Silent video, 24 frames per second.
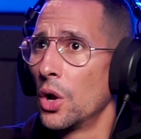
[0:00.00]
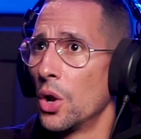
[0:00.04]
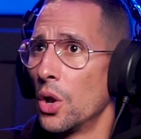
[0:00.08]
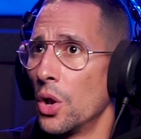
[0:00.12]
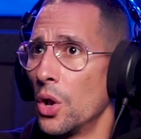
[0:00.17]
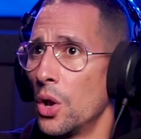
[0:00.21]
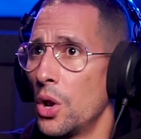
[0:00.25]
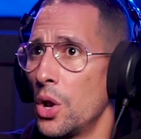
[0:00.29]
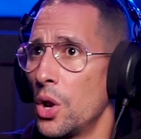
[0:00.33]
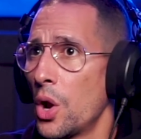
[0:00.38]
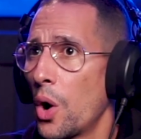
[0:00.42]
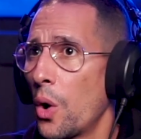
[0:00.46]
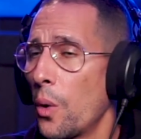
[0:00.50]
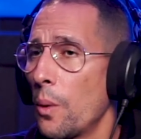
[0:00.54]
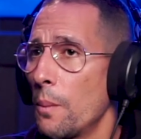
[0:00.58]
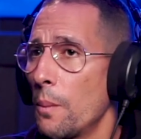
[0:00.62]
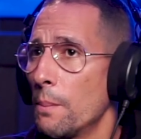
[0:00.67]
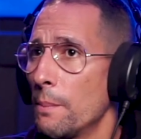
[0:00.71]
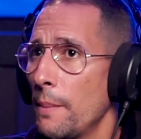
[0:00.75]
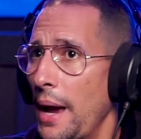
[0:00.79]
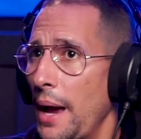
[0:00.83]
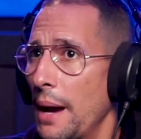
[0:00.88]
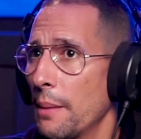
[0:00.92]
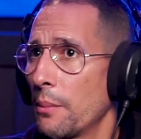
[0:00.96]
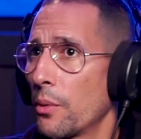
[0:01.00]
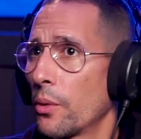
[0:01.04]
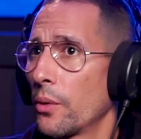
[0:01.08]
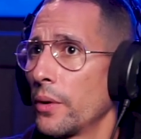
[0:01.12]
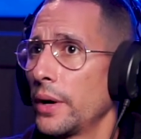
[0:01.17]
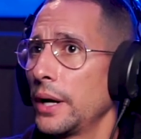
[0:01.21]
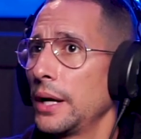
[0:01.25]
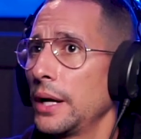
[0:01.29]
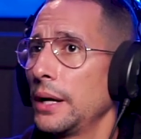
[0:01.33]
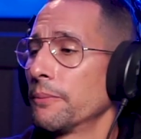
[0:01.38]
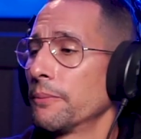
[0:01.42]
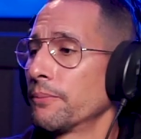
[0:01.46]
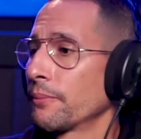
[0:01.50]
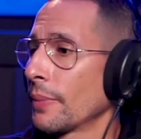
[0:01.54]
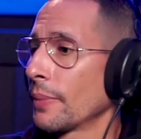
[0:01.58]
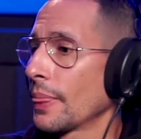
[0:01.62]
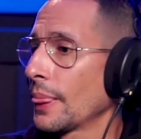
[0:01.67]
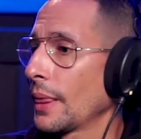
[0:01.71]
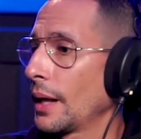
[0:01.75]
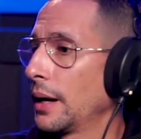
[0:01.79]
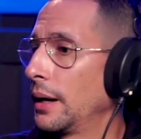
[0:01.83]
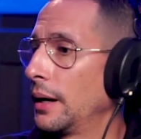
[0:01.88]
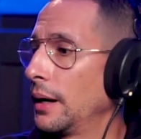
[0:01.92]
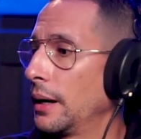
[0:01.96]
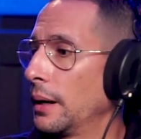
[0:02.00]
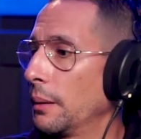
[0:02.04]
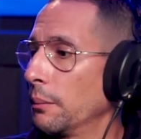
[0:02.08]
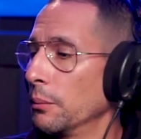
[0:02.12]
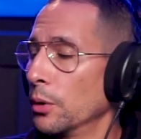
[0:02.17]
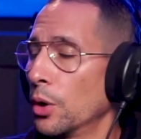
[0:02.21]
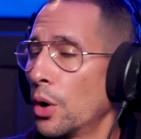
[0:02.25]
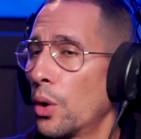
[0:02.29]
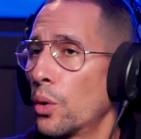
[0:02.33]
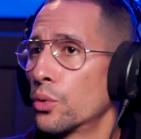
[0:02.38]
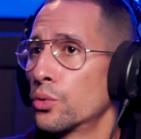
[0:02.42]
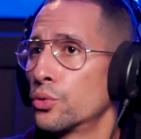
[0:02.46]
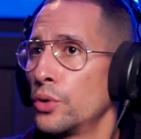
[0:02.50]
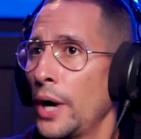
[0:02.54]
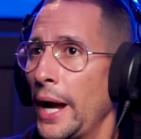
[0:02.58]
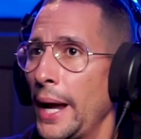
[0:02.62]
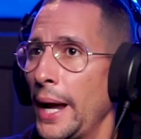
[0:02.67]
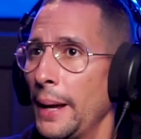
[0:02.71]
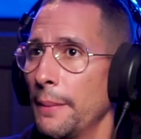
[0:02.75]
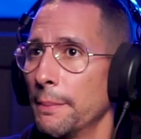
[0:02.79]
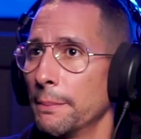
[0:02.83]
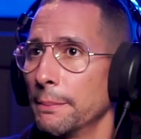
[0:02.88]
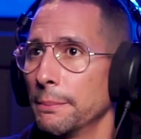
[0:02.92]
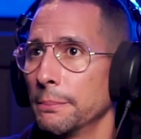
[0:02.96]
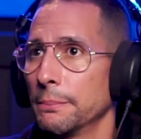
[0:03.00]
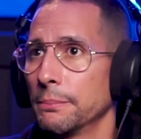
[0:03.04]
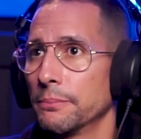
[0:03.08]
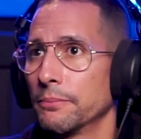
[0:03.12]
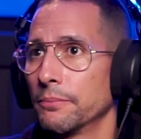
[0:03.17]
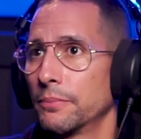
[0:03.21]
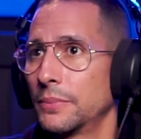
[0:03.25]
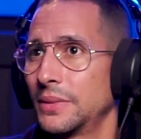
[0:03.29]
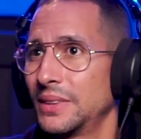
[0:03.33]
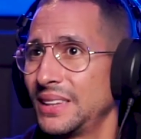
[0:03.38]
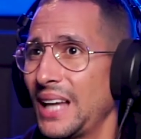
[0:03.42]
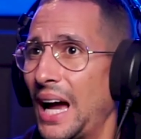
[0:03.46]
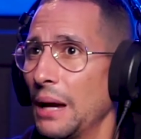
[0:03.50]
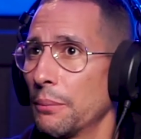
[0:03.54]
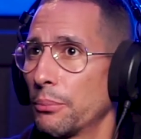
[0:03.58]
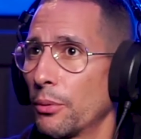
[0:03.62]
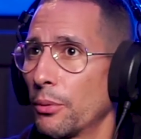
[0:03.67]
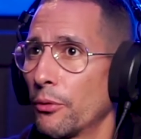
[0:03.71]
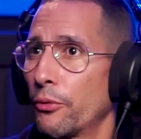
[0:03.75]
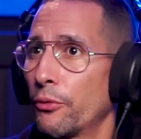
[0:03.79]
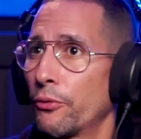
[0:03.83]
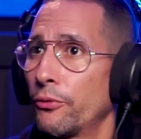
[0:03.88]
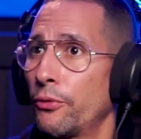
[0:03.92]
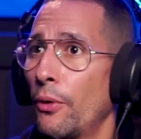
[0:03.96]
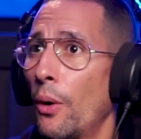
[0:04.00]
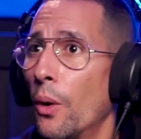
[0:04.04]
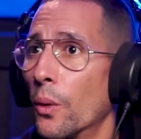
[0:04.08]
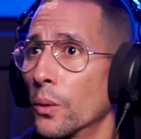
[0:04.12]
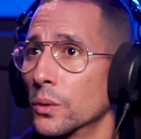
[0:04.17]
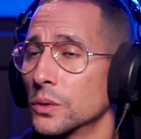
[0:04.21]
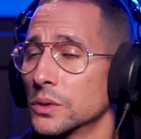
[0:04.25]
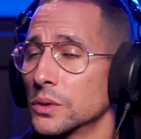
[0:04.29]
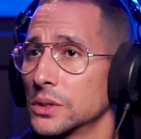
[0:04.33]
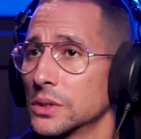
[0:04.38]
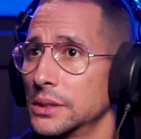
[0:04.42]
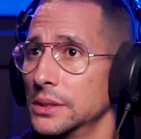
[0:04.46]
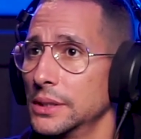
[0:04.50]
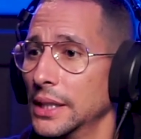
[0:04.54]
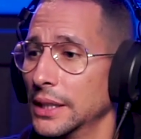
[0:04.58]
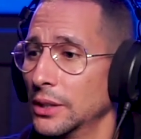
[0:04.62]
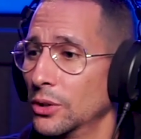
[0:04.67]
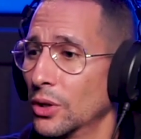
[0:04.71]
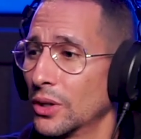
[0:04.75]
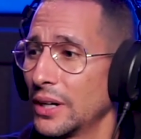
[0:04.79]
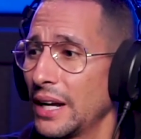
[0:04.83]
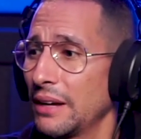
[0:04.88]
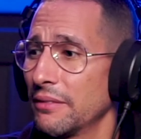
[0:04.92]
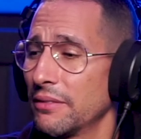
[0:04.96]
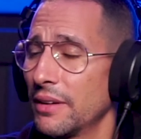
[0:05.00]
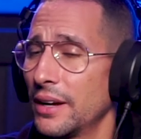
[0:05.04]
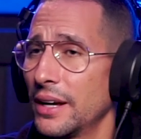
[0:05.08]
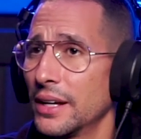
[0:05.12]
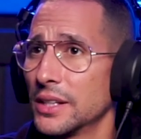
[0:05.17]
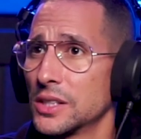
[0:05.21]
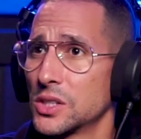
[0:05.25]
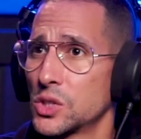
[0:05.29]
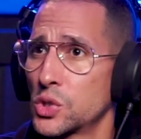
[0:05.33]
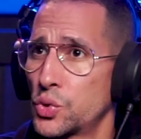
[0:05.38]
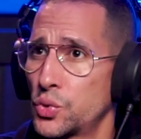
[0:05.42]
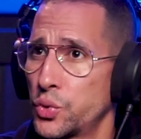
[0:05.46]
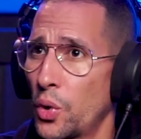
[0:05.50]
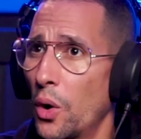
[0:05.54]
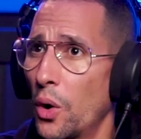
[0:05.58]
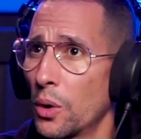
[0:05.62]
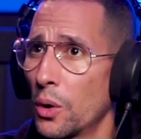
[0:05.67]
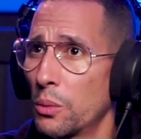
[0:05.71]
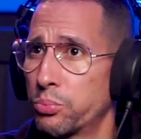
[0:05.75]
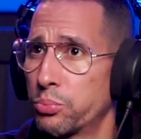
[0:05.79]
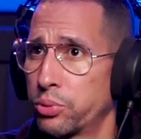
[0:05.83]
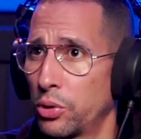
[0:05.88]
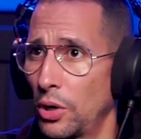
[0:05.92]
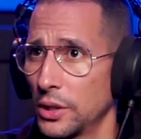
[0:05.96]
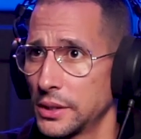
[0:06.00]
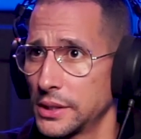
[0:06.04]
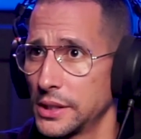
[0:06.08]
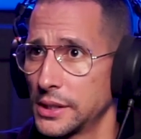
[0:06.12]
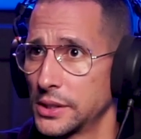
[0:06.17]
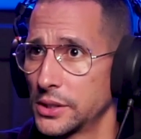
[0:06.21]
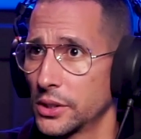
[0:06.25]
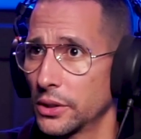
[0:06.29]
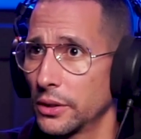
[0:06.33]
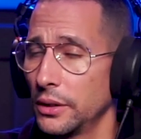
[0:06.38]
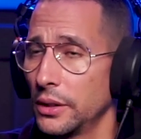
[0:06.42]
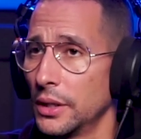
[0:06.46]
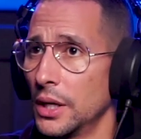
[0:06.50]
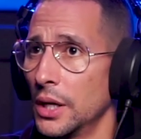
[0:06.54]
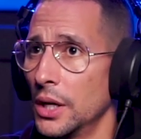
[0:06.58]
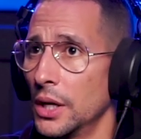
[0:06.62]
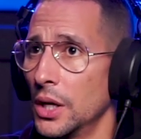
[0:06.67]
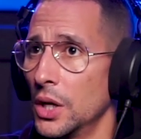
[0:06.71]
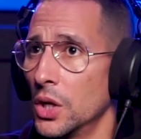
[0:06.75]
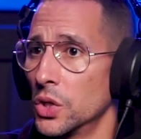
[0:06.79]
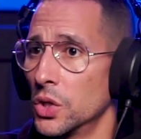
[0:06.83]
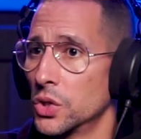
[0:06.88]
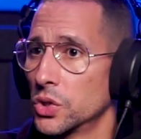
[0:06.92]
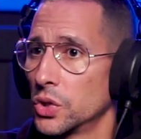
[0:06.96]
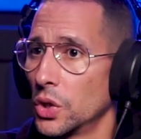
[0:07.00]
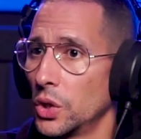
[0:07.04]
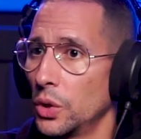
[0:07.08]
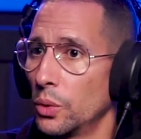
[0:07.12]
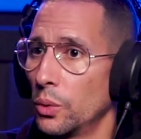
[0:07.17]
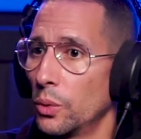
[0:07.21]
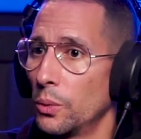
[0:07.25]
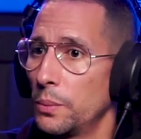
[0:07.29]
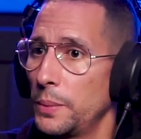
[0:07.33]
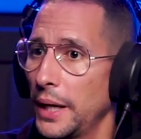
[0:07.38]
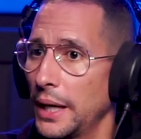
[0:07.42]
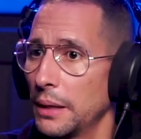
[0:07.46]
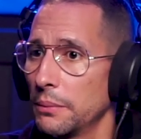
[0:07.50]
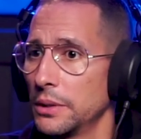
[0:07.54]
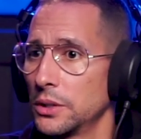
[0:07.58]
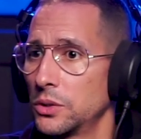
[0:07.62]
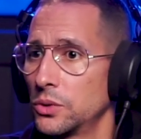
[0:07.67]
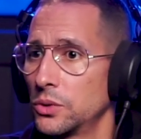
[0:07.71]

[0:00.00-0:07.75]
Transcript: low memory, low RAM type of phones that don't have a strong processor. So you will be able